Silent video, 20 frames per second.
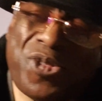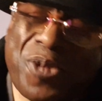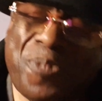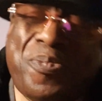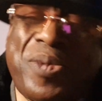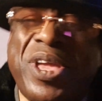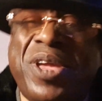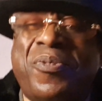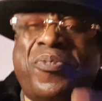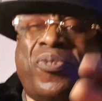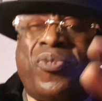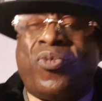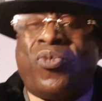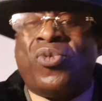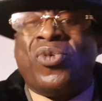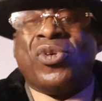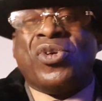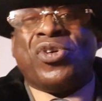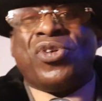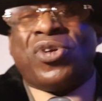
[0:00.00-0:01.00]
of people
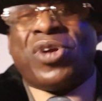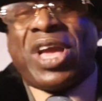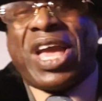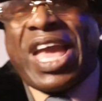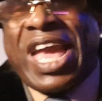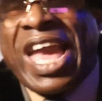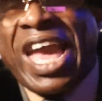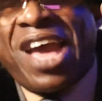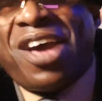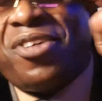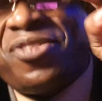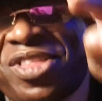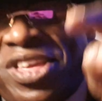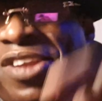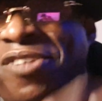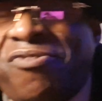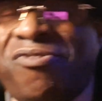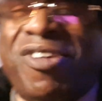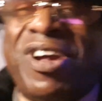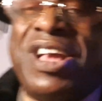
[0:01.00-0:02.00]
out
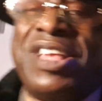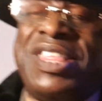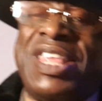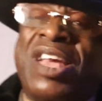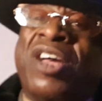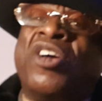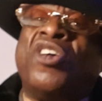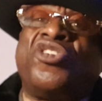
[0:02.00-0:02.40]
there right now,